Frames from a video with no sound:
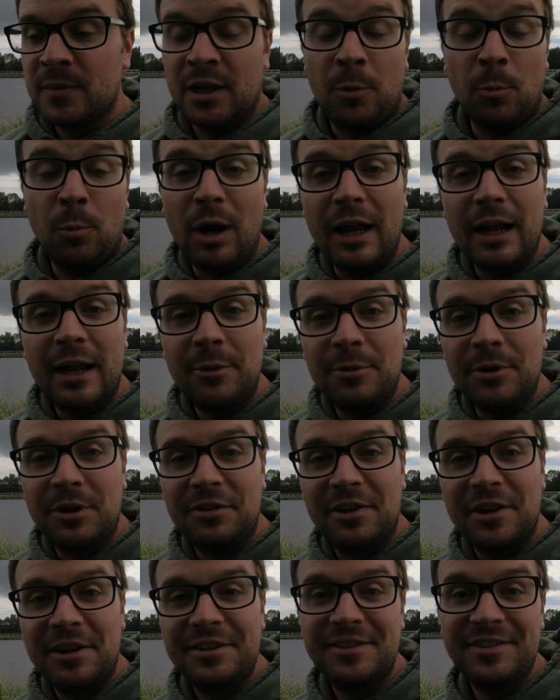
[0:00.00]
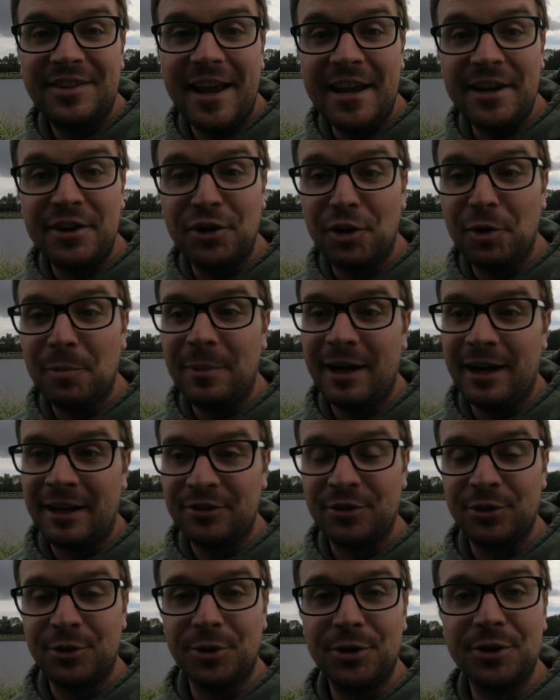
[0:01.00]
And while I was setting up, I
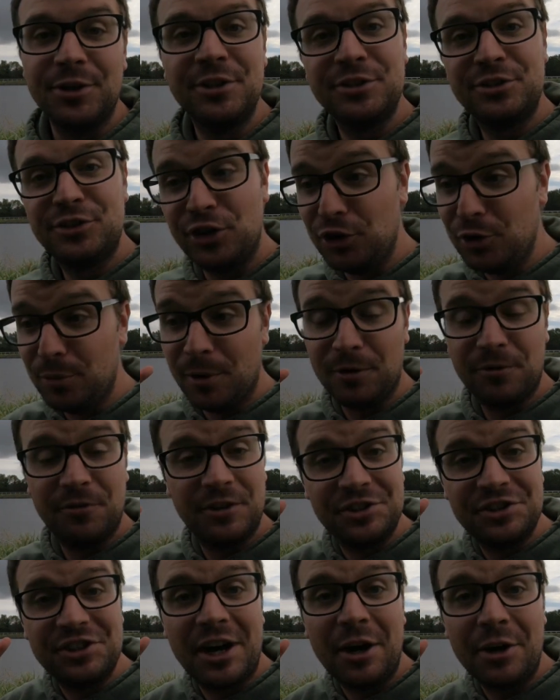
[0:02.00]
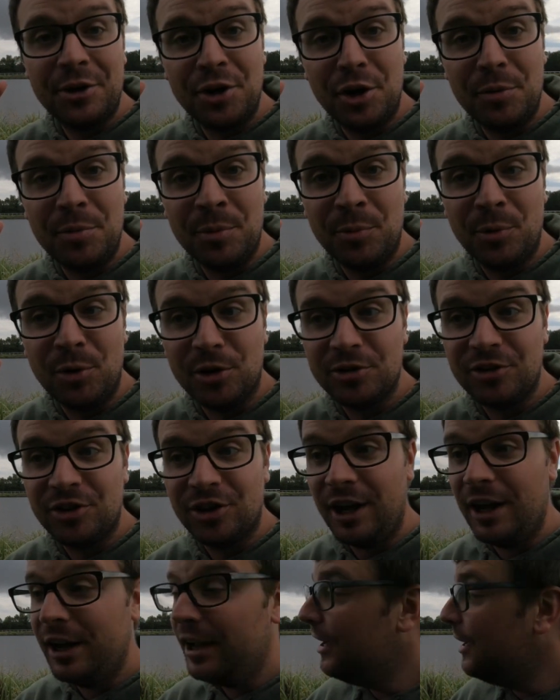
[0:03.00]
saw 2 more fish out in open
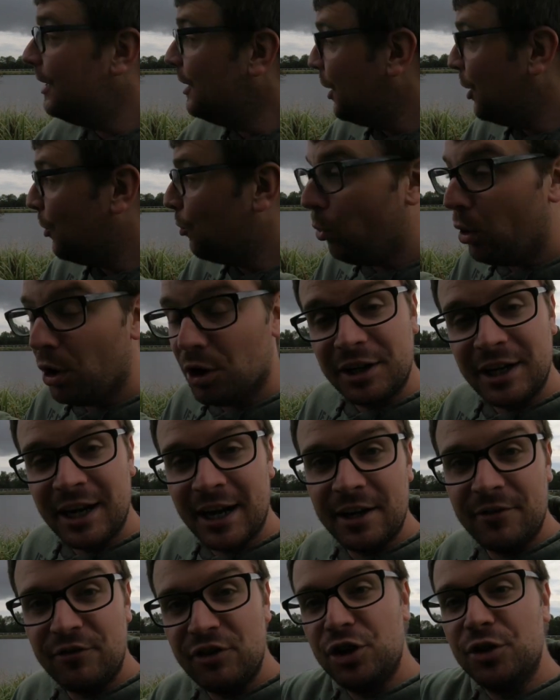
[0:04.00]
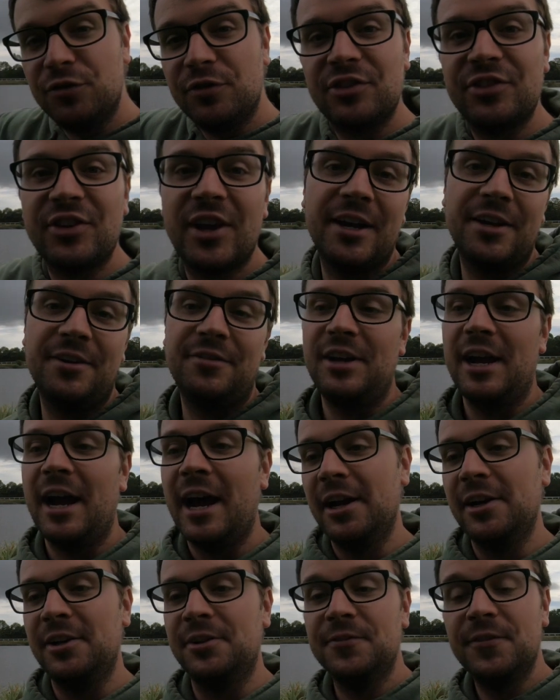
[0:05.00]
water and 1 kind of the other side of the
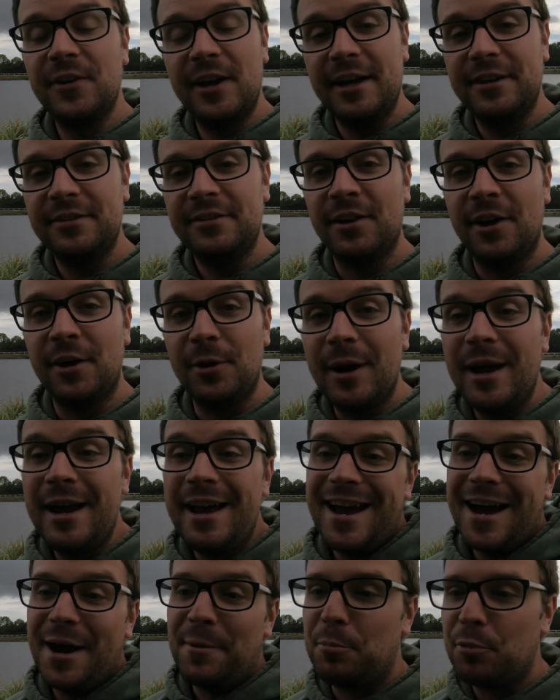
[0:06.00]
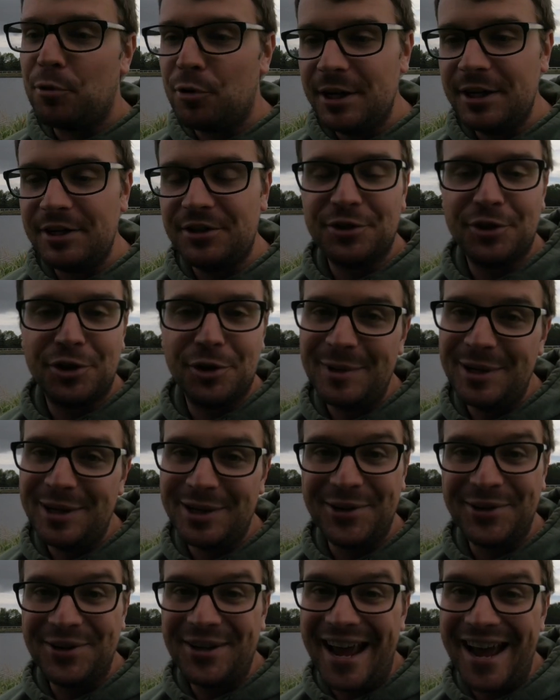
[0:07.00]
island there. So I'm pretty sure I'm in a
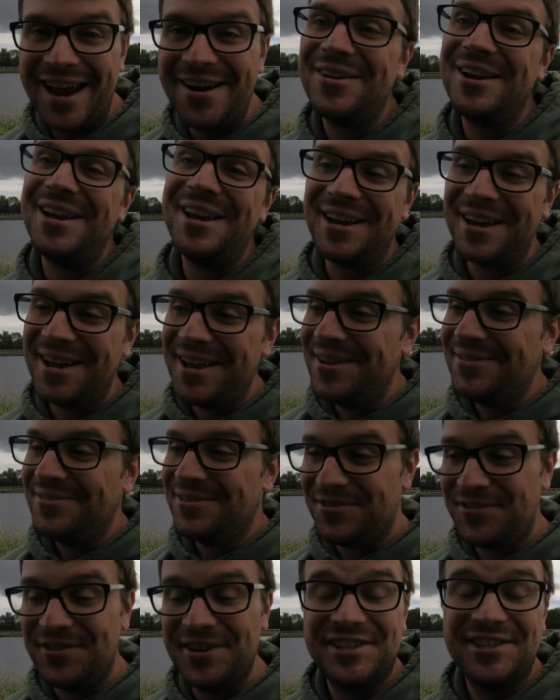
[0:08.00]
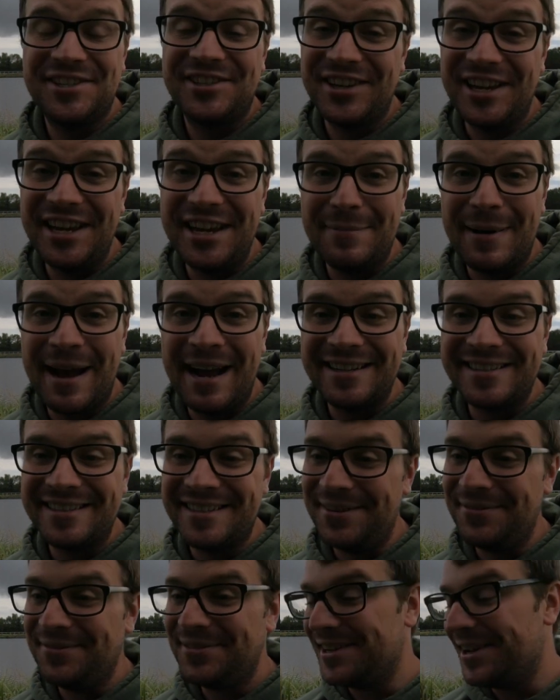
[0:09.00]
good area. The fish seem
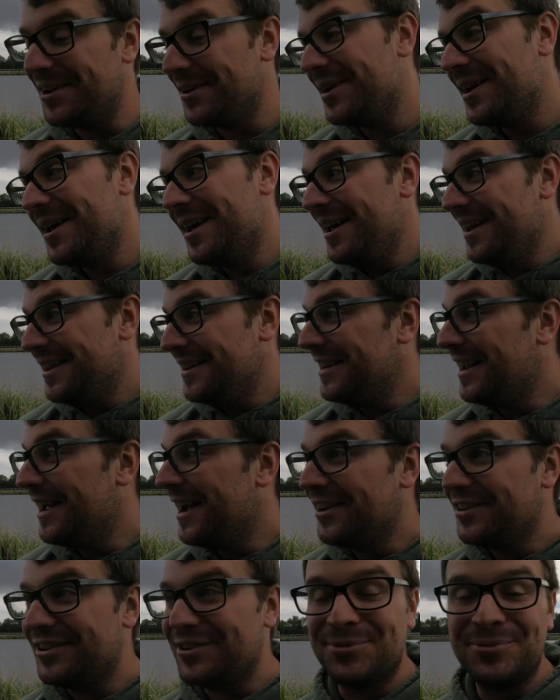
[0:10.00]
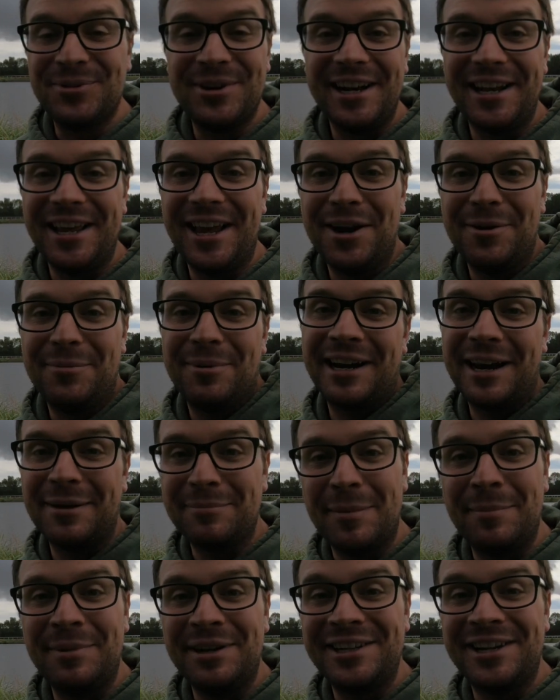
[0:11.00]
active, so yeah, I just really hope I get
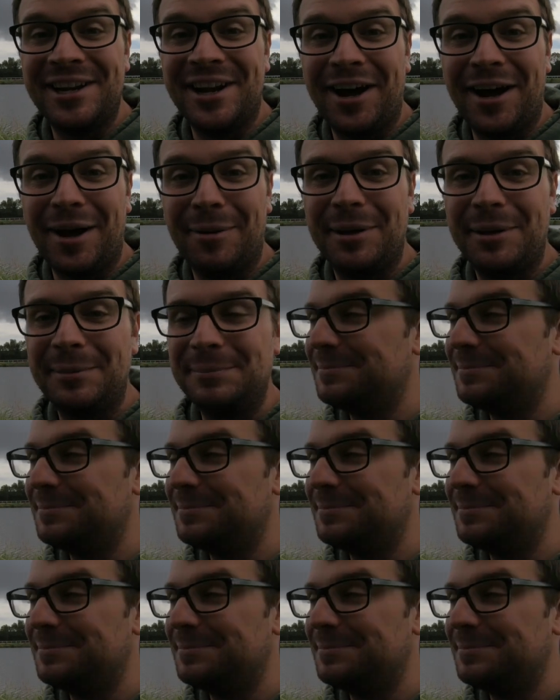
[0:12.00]
my big carp.